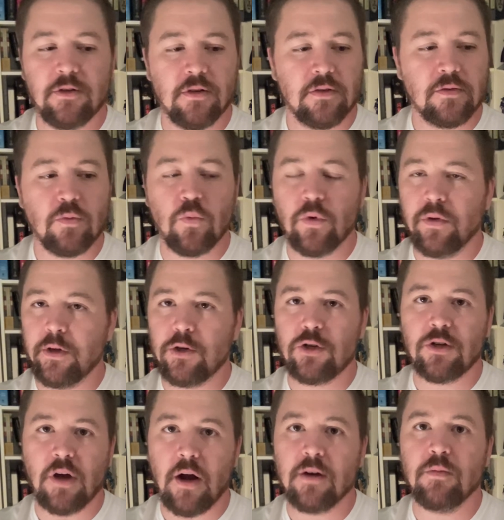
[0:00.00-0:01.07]
just really
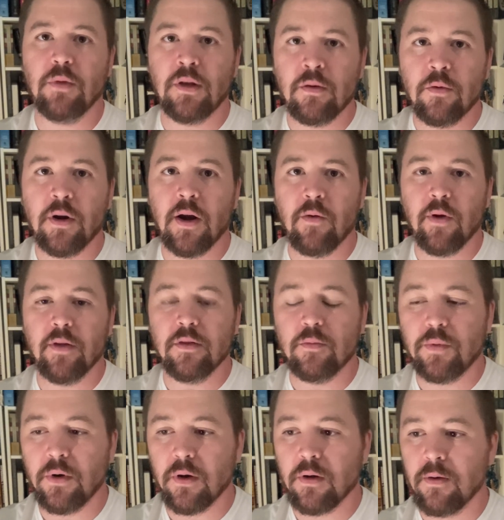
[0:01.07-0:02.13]
shocked me when I read the
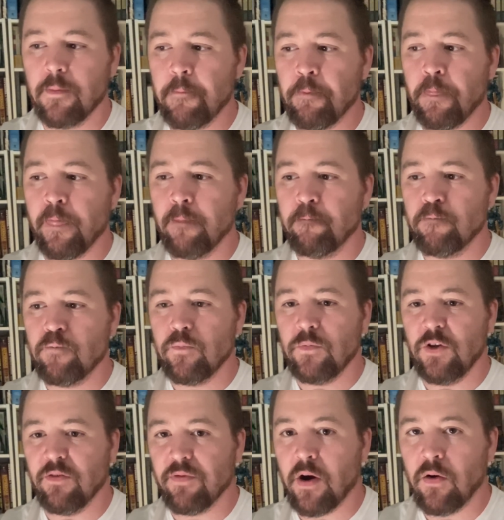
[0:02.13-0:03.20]
book.
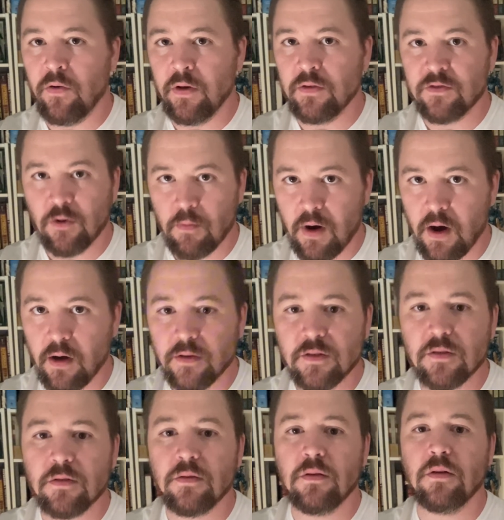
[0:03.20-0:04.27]
You're following
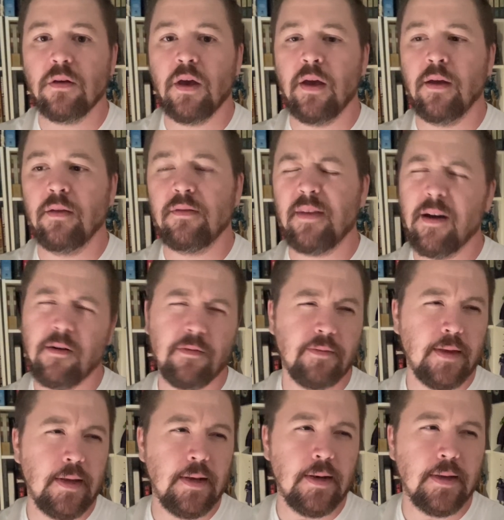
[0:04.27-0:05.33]
Tomas and
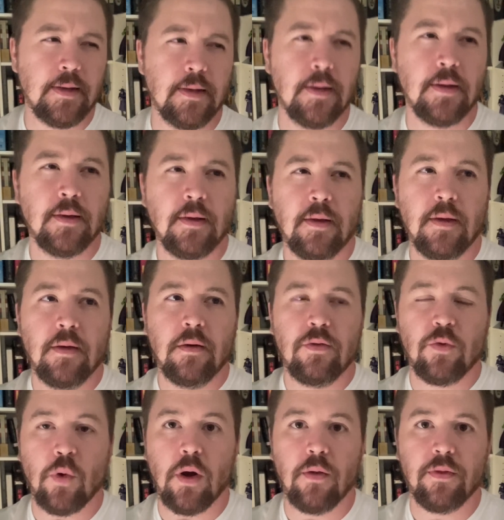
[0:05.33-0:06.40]
Delphine
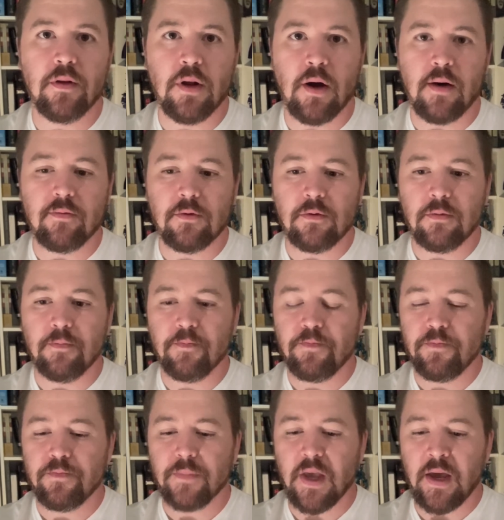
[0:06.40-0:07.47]
throughout the novel,
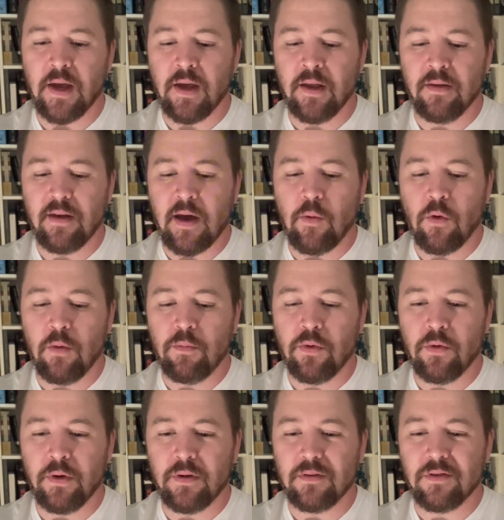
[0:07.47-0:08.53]
and at one
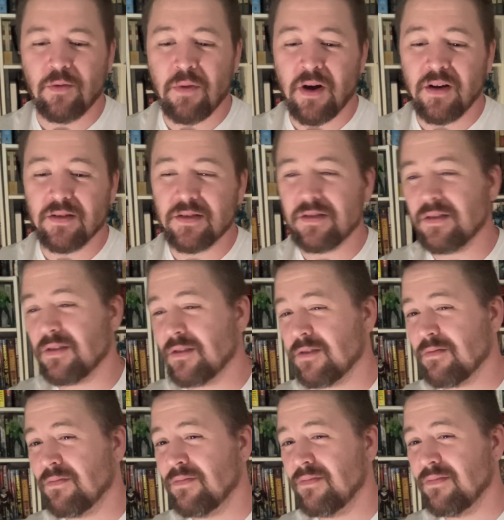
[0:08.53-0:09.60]
point Tomas
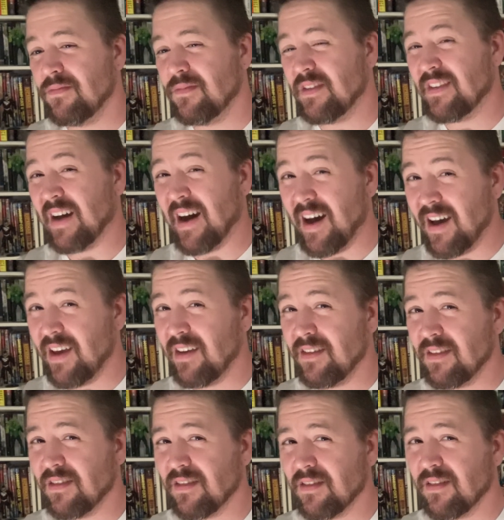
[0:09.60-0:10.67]

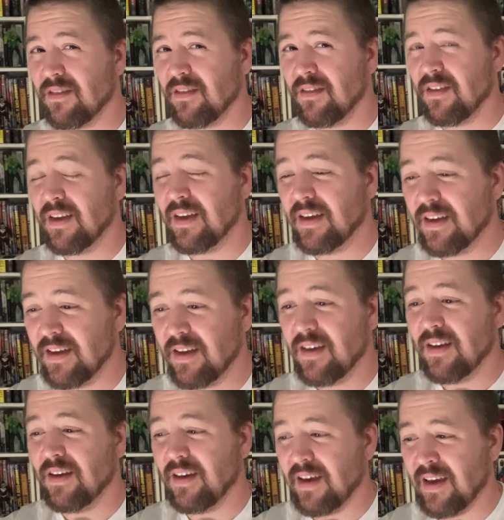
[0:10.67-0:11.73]
dies,
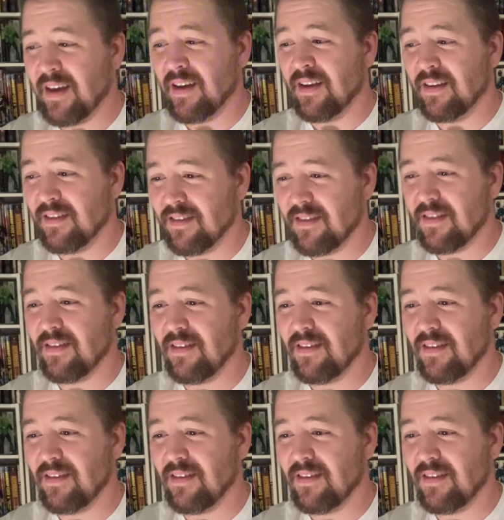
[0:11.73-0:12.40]
and